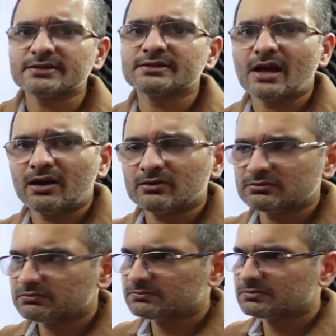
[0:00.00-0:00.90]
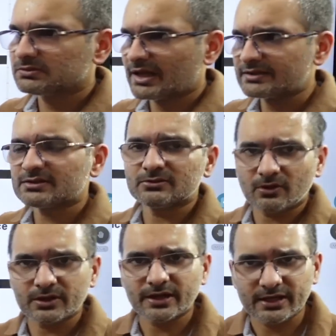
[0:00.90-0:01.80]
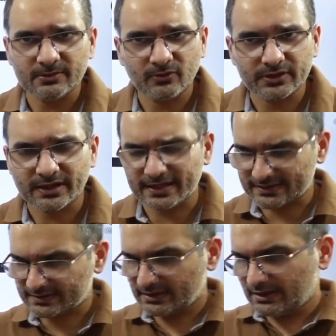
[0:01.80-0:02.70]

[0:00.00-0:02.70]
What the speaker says: Now that's not anymore the case.